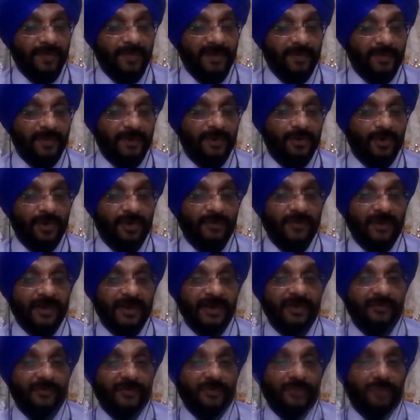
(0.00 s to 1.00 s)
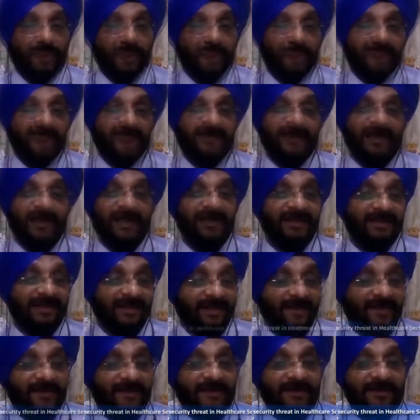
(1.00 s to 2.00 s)
people who are working from home. The
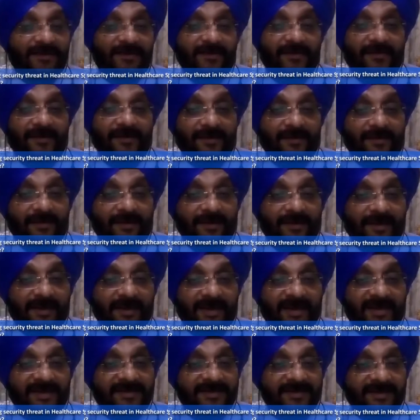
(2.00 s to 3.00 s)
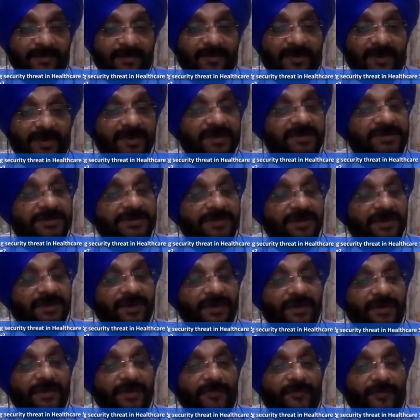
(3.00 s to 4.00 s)
healthcare has emerged
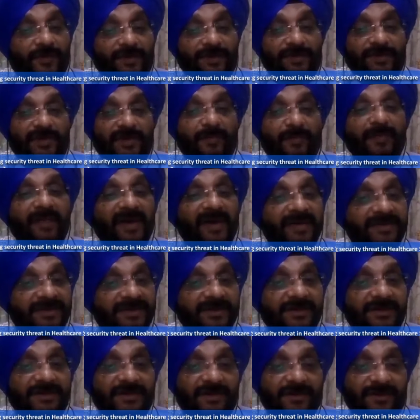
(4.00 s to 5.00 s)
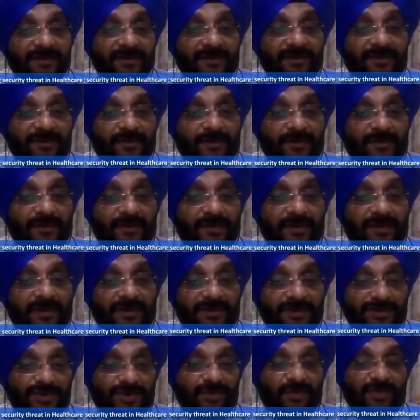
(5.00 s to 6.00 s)
one of the major, you know,
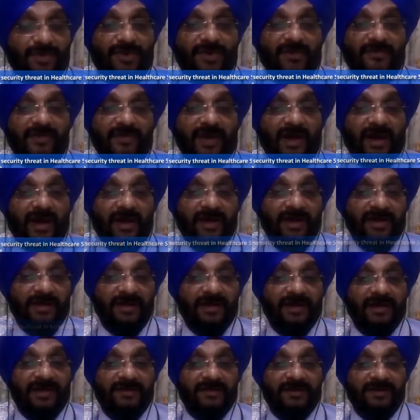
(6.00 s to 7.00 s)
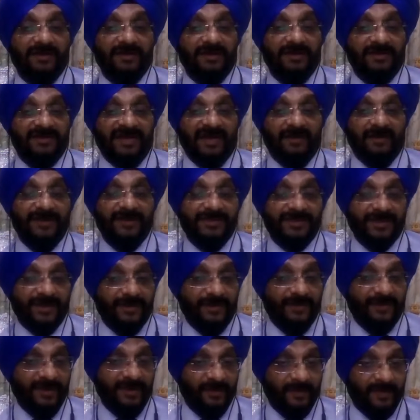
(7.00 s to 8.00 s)
consumer of the IT and the
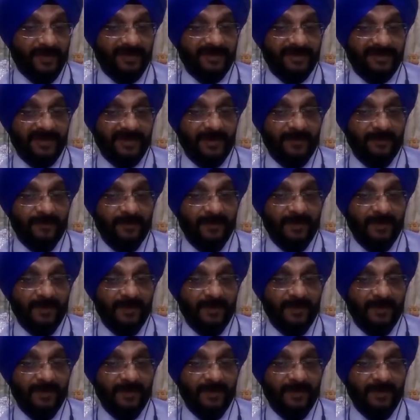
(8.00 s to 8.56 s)
cybersecurity per se.